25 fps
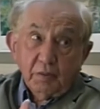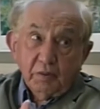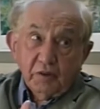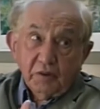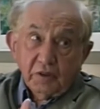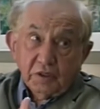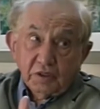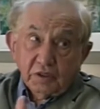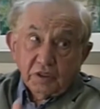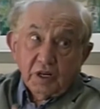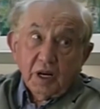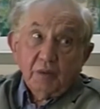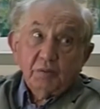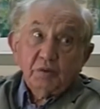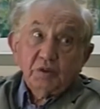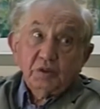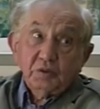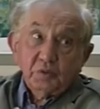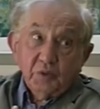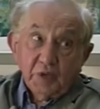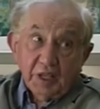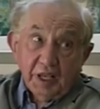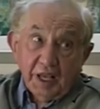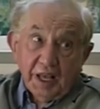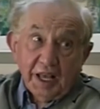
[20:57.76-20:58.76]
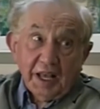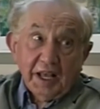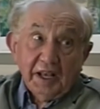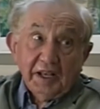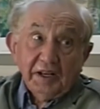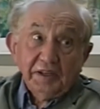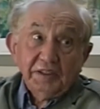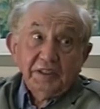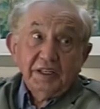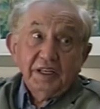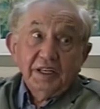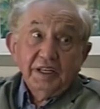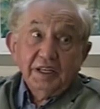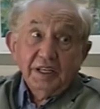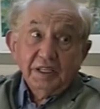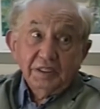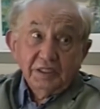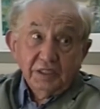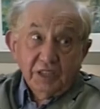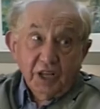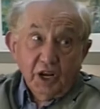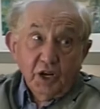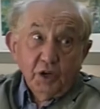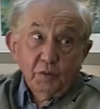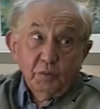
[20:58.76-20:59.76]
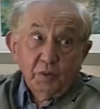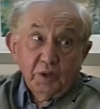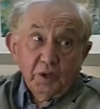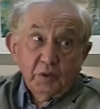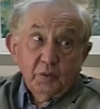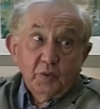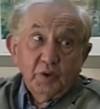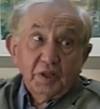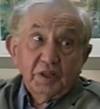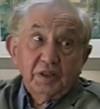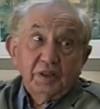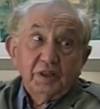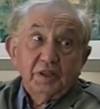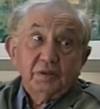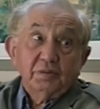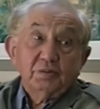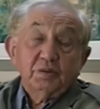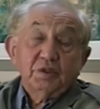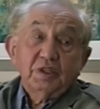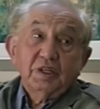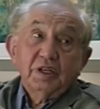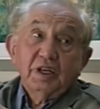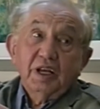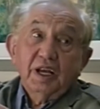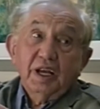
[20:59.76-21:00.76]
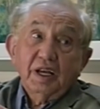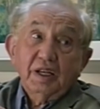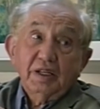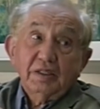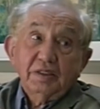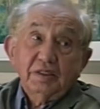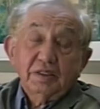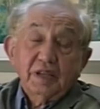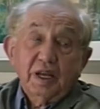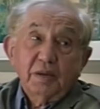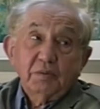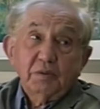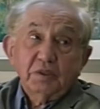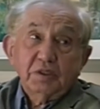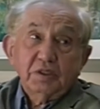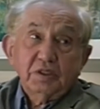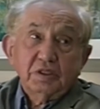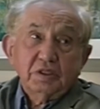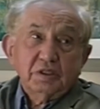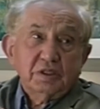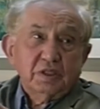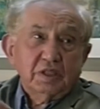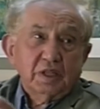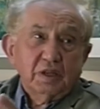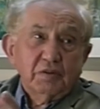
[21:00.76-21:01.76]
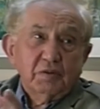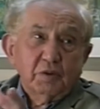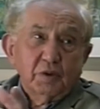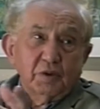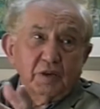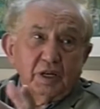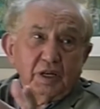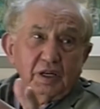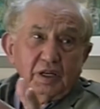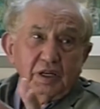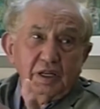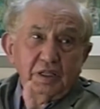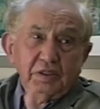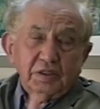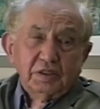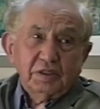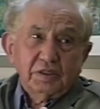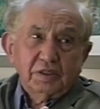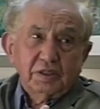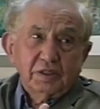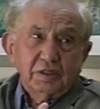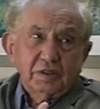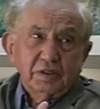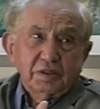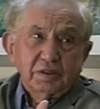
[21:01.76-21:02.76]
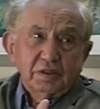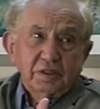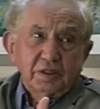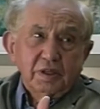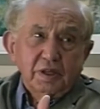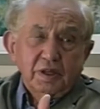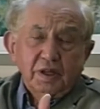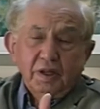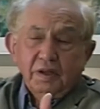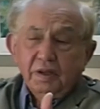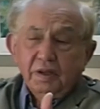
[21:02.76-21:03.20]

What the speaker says: some of the troubles we had in coping with them, and I mean, just to give you a little instance,